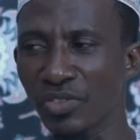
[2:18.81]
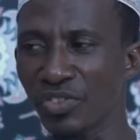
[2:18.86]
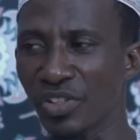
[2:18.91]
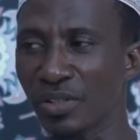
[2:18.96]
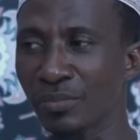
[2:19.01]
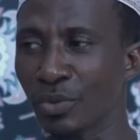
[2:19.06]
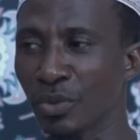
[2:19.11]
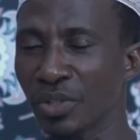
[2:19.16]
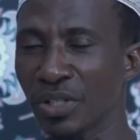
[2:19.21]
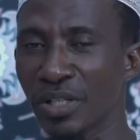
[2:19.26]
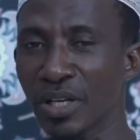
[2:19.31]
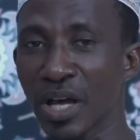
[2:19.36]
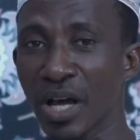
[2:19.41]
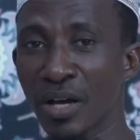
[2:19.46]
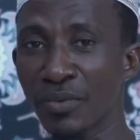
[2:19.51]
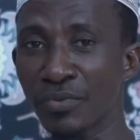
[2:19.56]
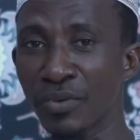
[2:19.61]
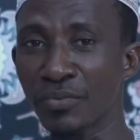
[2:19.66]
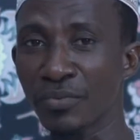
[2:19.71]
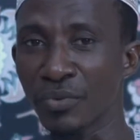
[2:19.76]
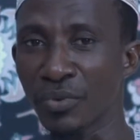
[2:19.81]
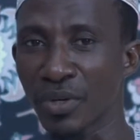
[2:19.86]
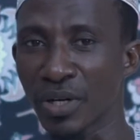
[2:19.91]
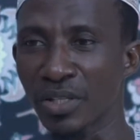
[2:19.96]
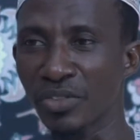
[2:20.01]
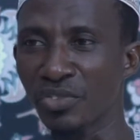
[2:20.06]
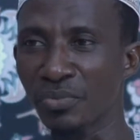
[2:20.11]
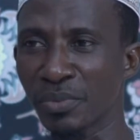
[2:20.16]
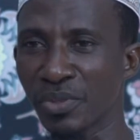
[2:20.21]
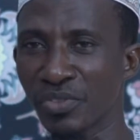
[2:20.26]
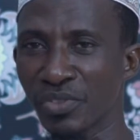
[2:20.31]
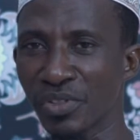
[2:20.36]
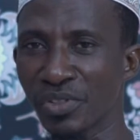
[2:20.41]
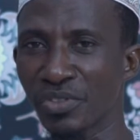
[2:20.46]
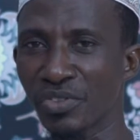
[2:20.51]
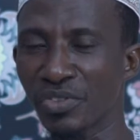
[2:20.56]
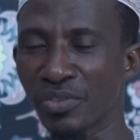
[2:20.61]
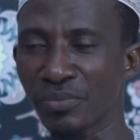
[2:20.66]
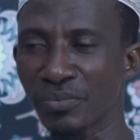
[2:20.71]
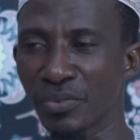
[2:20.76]
I said more than half of Quran's message
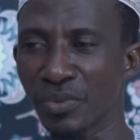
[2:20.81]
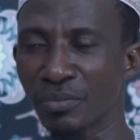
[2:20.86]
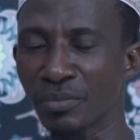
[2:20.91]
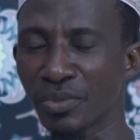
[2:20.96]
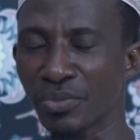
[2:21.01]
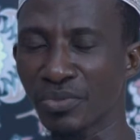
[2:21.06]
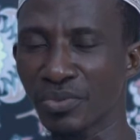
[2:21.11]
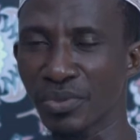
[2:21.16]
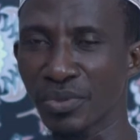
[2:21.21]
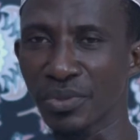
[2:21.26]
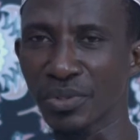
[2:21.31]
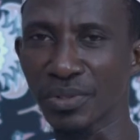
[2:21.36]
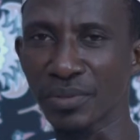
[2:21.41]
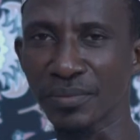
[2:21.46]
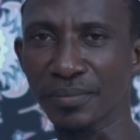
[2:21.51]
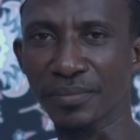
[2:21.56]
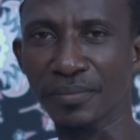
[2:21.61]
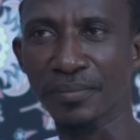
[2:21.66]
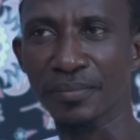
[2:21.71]
is in form of story.